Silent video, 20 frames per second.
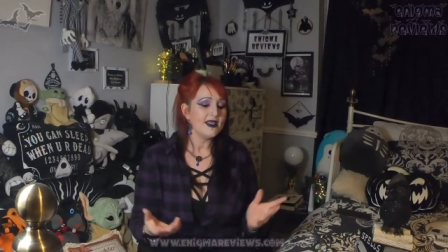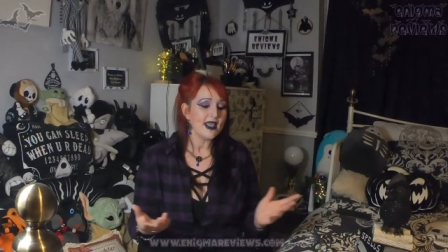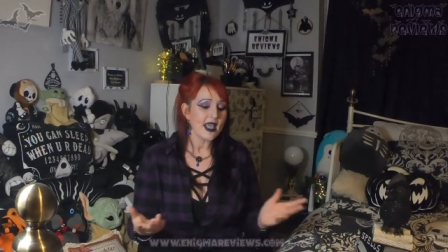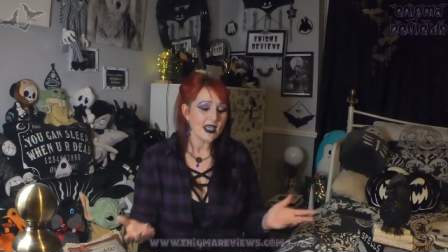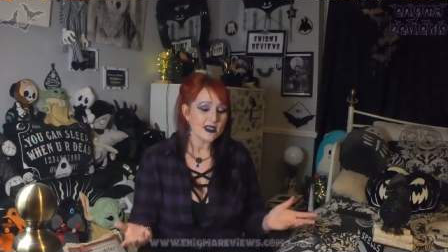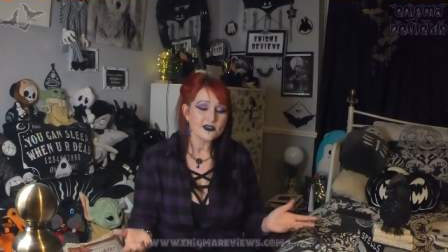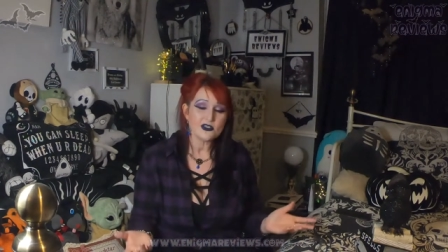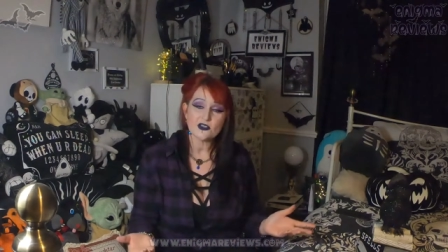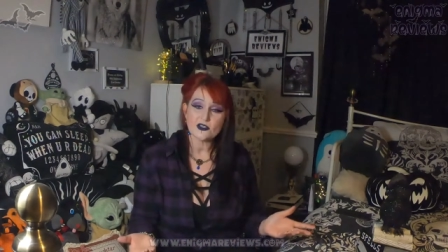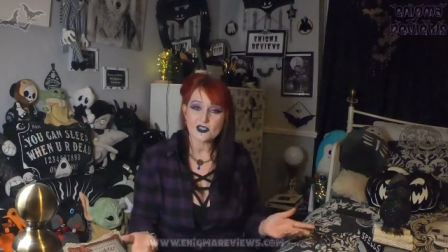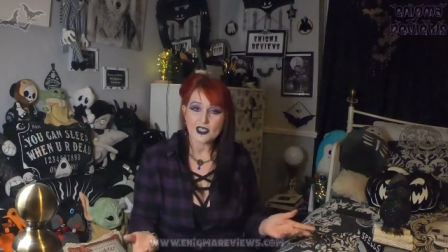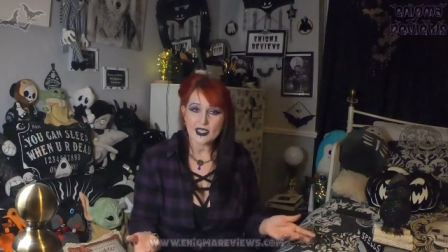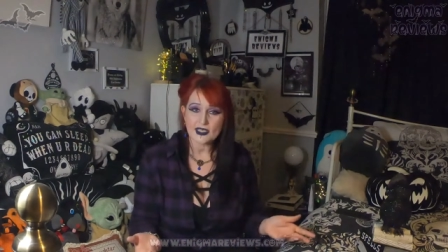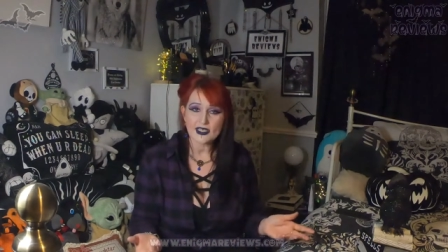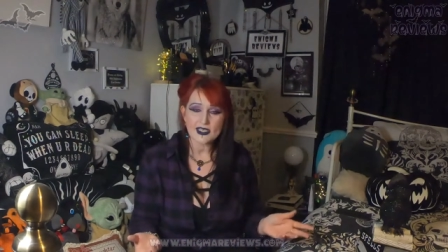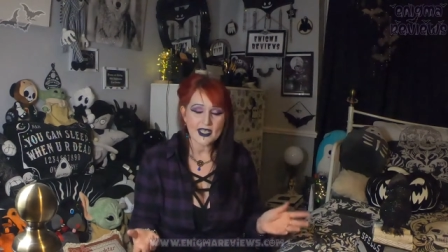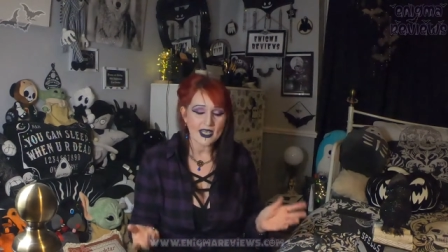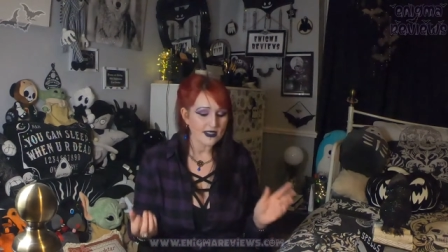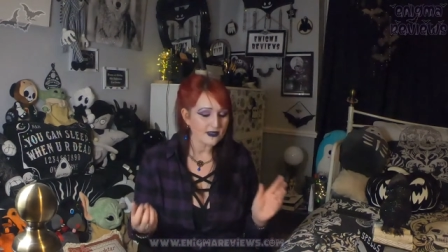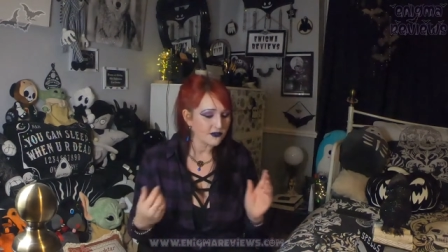yeah, she does
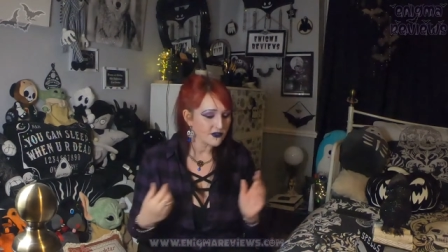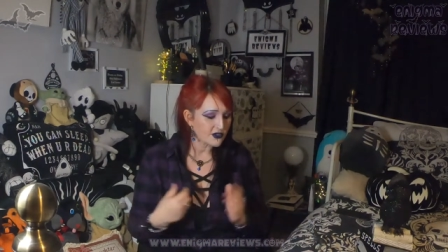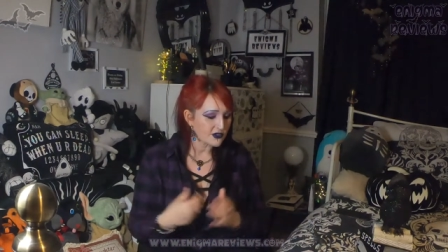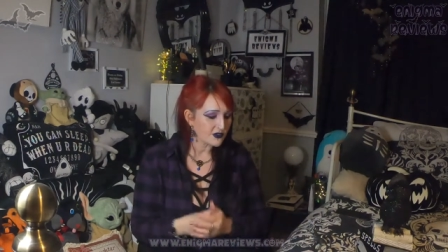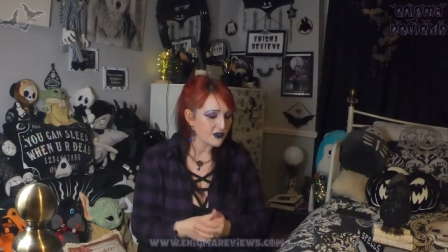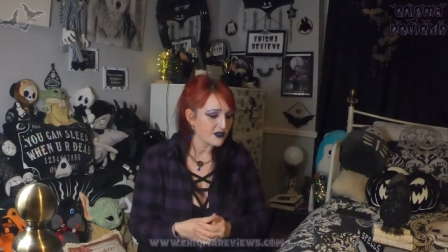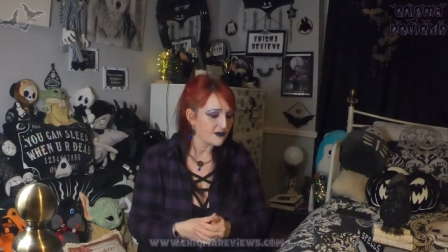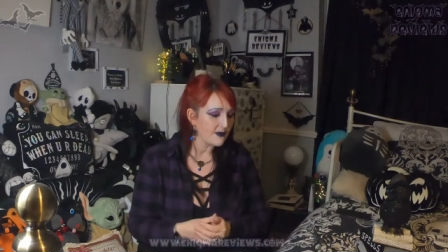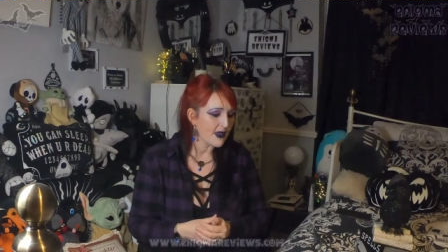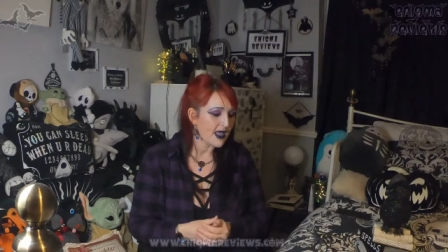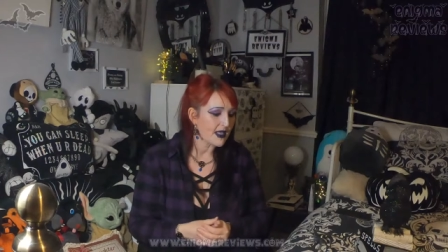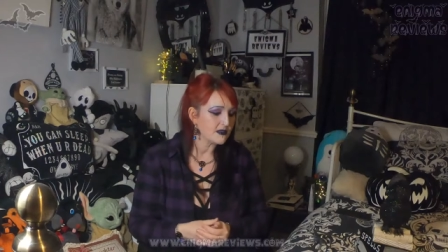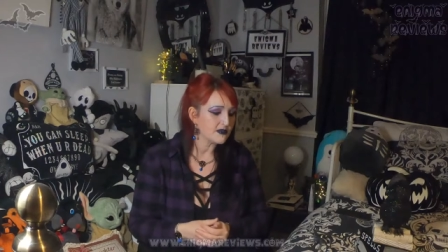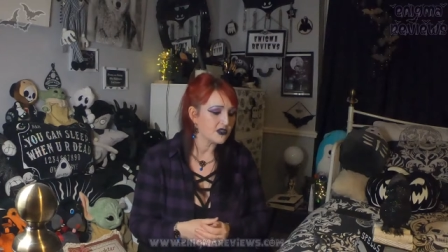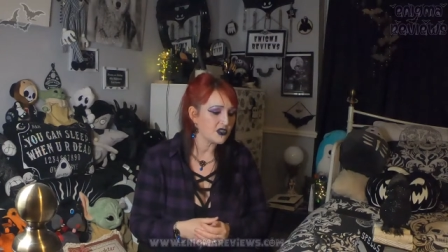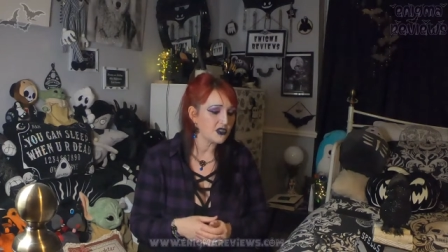Yankee Candle, she does Melt,